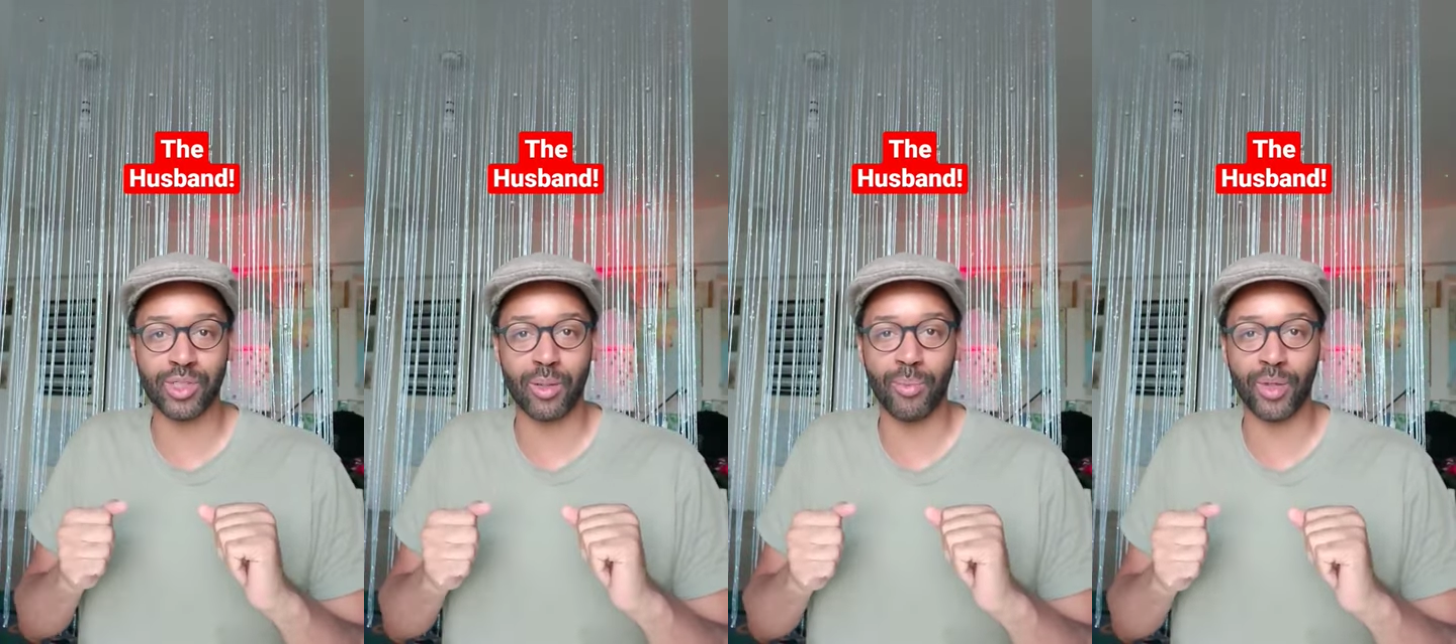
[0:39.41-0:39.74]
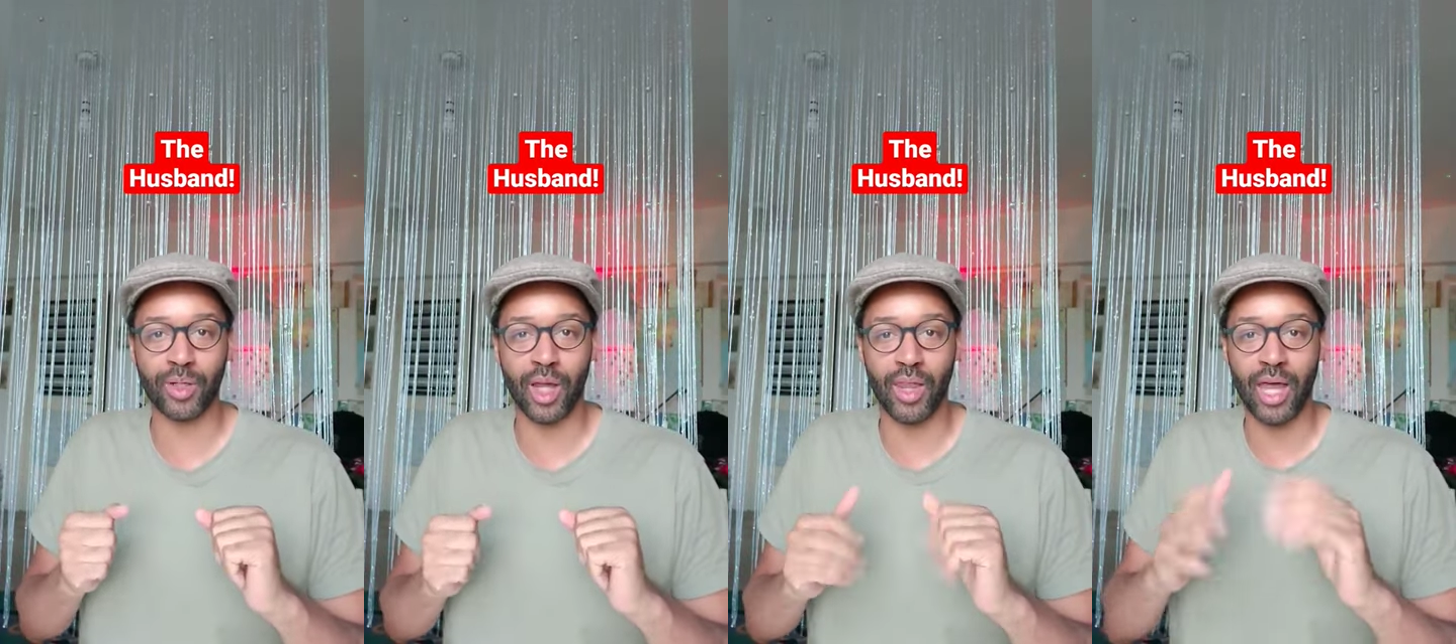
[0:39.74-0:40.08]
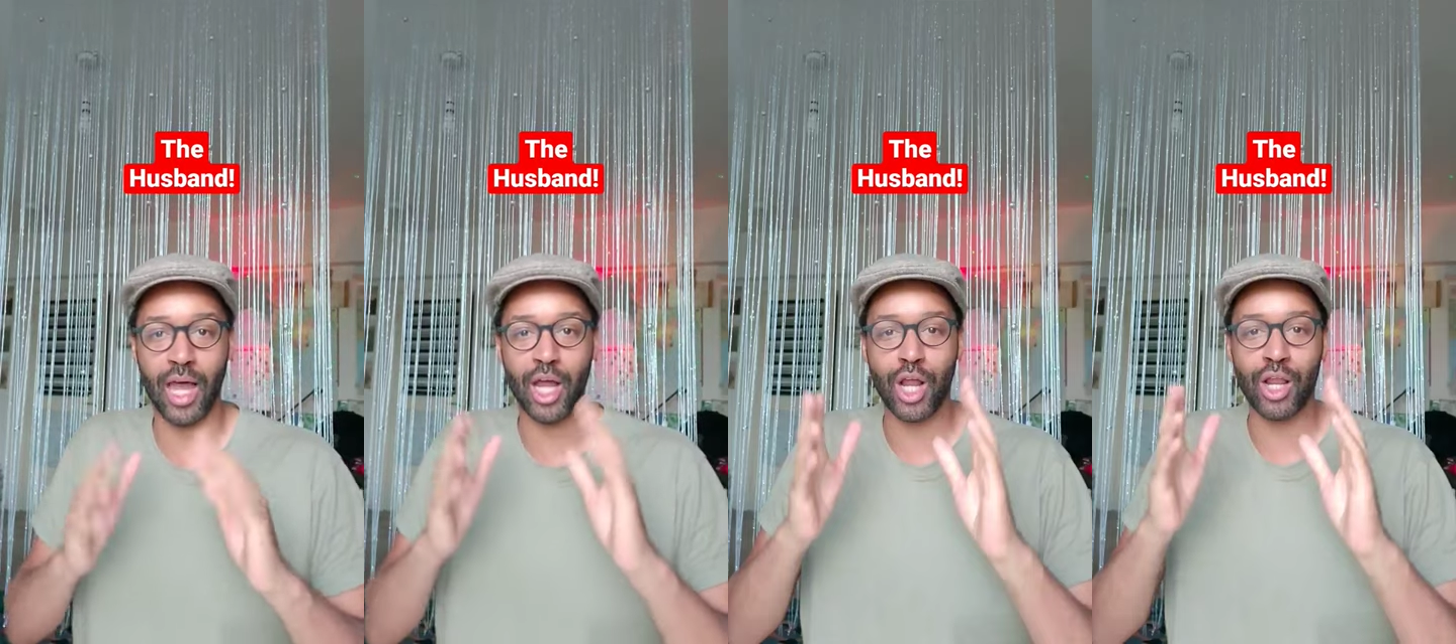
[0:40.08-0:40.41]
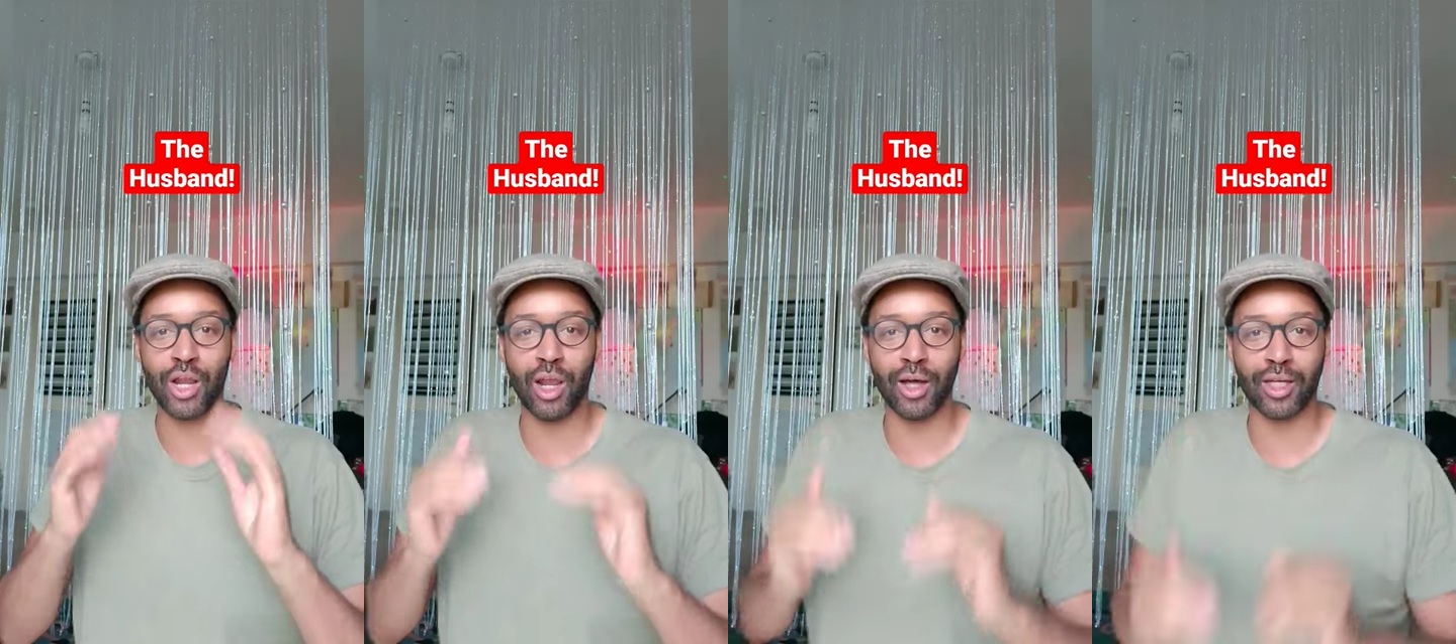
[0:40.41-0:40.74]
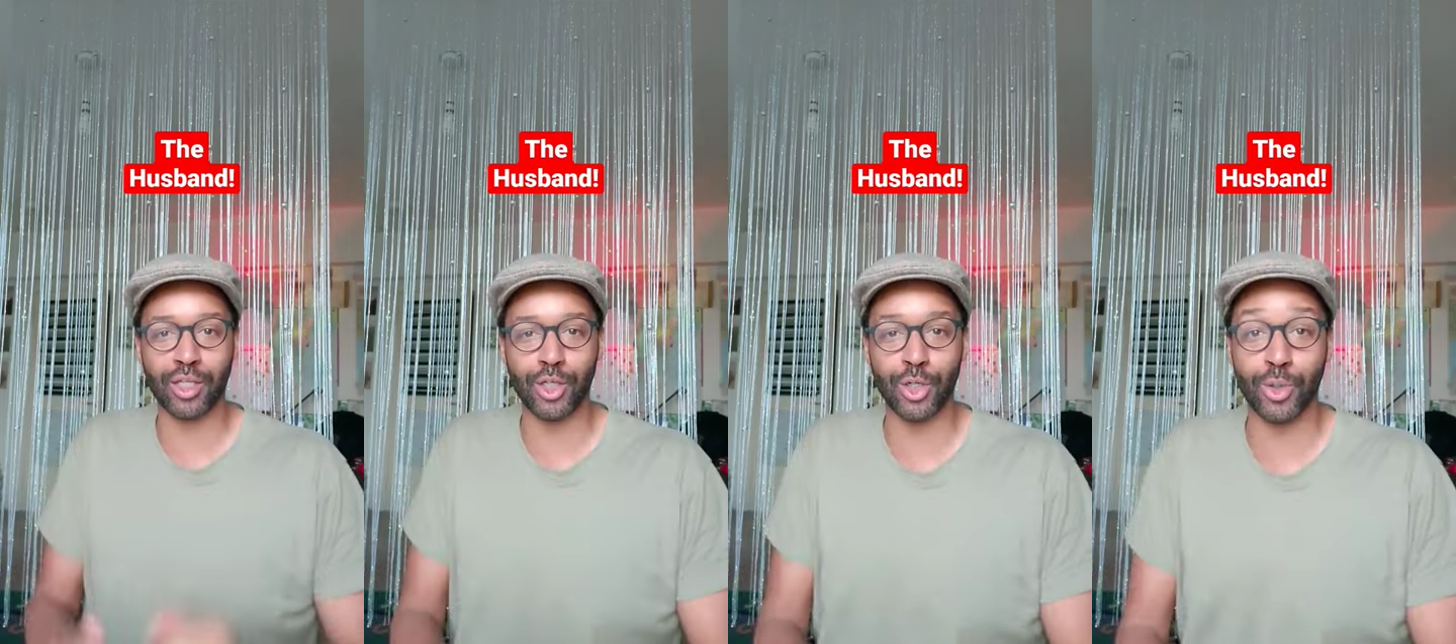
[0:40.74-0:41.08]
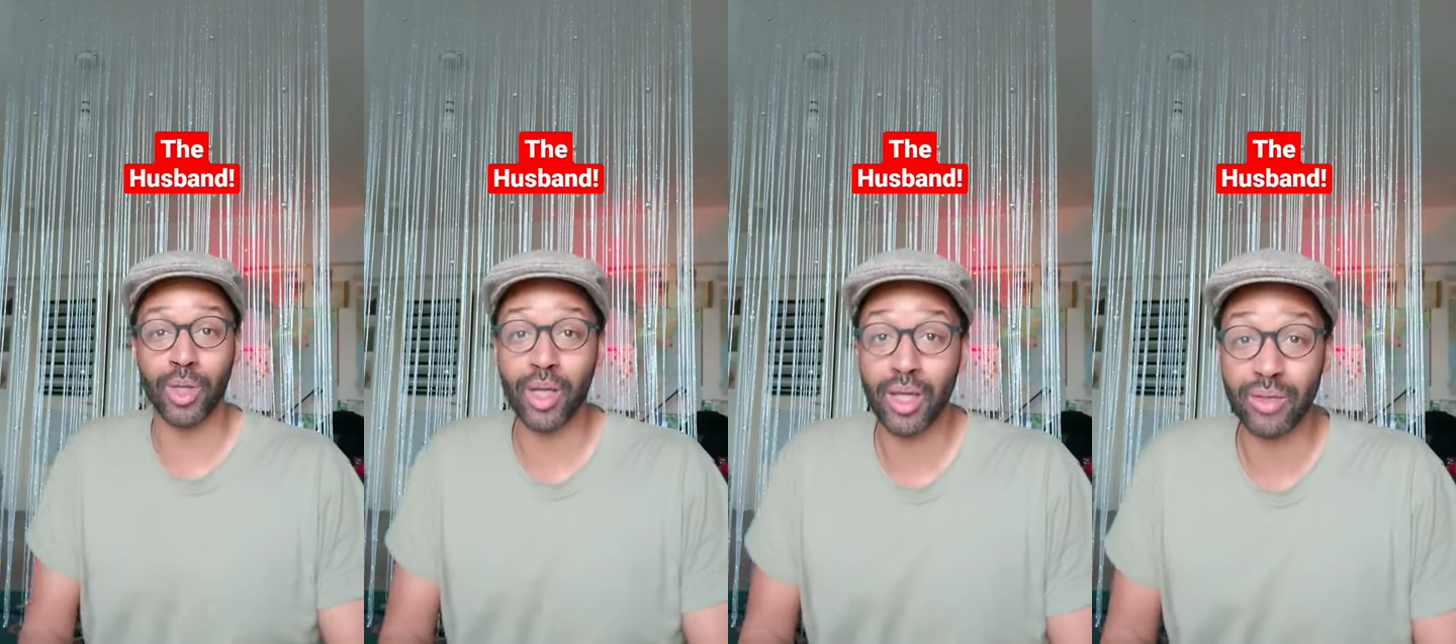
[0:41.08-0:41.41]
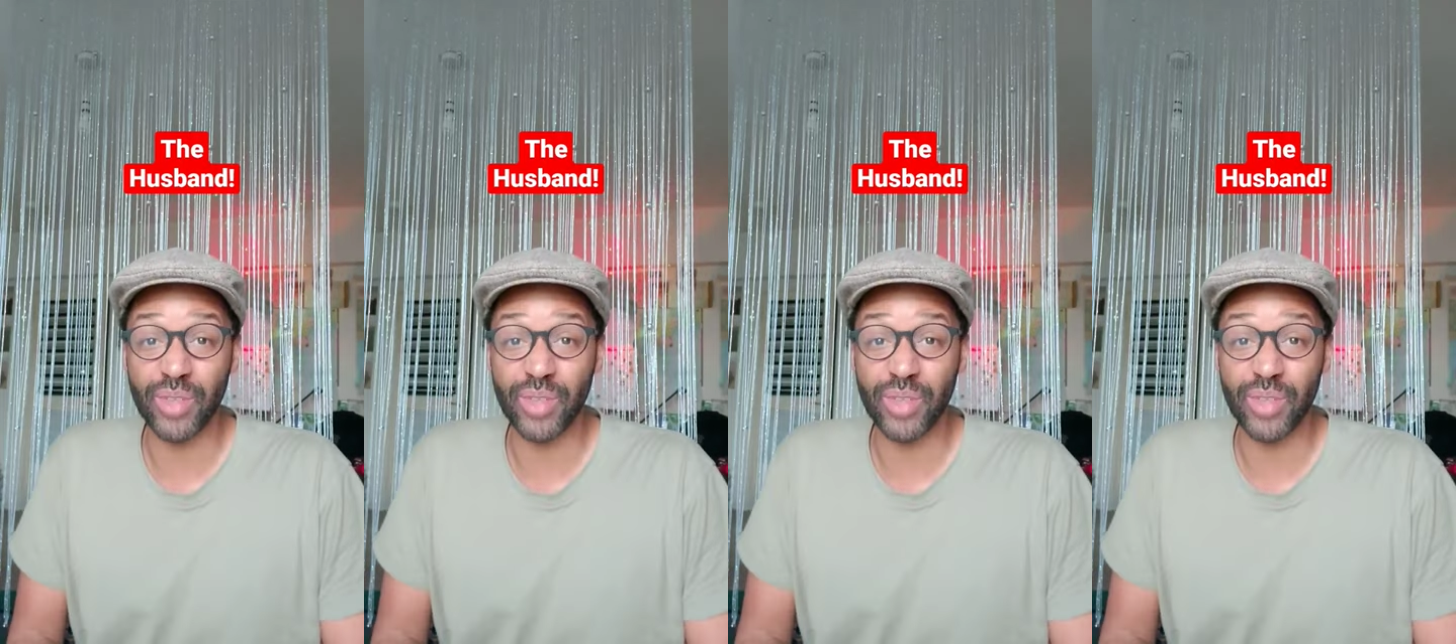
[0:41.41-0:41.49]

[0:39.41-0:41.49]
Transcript: something like that, lucky you.